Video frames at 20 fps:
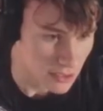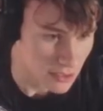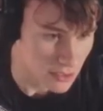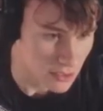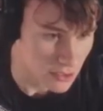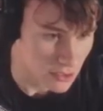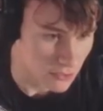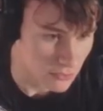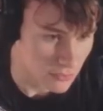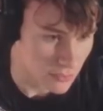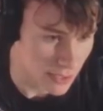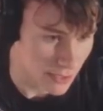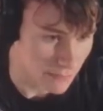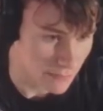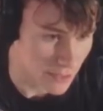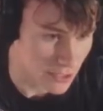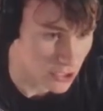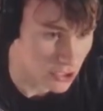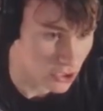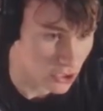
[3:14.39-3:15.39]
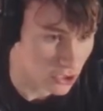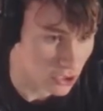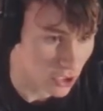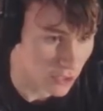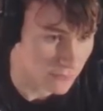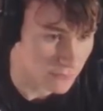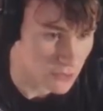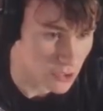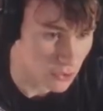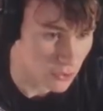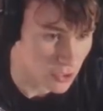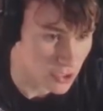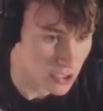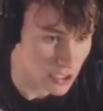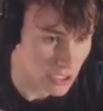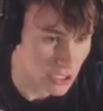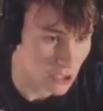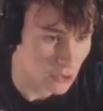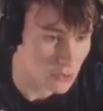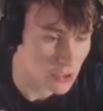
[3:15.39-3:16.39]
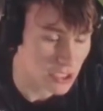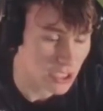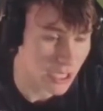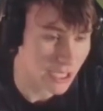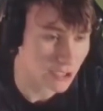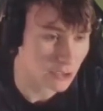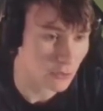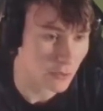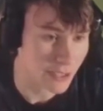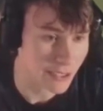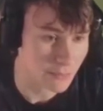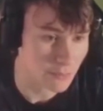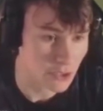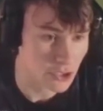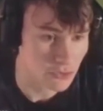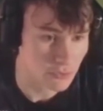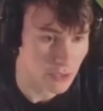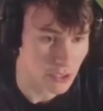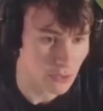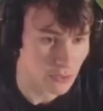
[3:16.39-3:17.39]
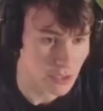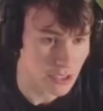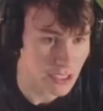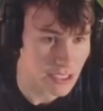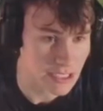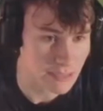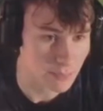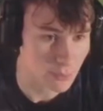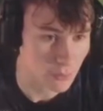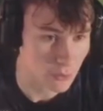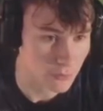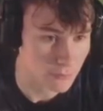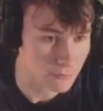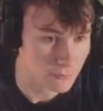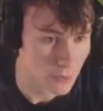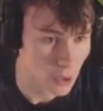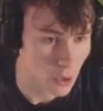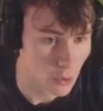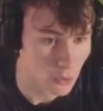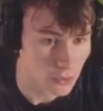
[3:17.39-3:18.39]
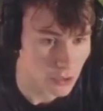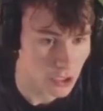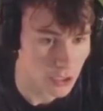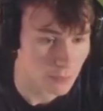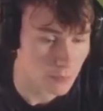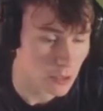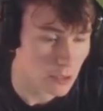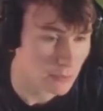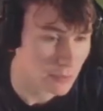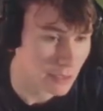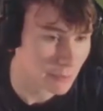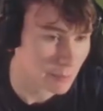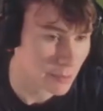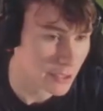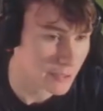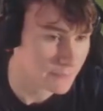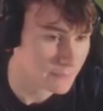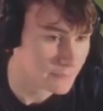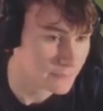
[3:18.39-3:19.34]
So yeah, that's good there from Jonas. He knows he can't go anywhere, so he knows he needs support. Holding it up with Mbappe.